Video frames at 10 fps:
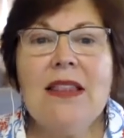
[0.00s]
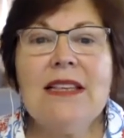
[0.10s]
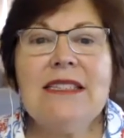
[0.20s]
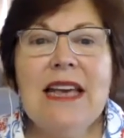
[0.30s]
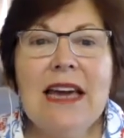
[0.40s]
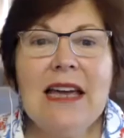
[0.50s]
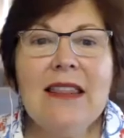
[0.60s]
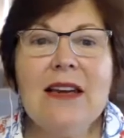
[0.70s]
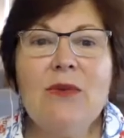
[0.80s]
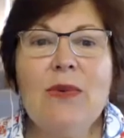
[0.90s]
The second
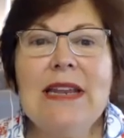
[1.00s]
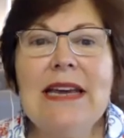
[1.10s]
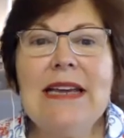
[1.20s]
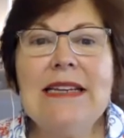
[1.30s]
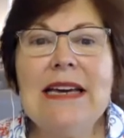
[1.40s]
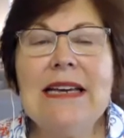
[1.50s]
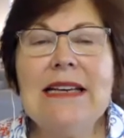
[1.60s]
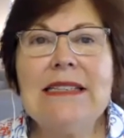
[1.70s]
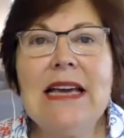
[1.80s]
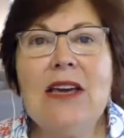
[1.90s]
thing we need
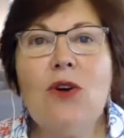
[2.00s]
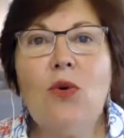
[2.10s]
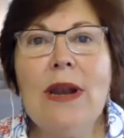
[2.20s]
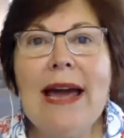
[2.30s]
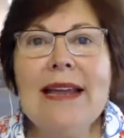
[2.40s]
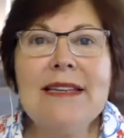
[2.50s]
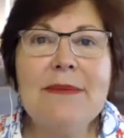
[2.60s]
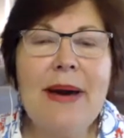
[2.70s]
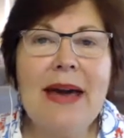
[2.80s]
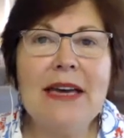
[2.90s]
is your landing
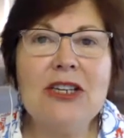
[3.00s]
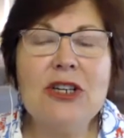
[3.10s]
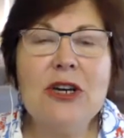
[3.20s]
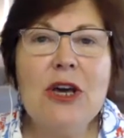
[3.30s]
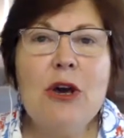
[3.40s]
page,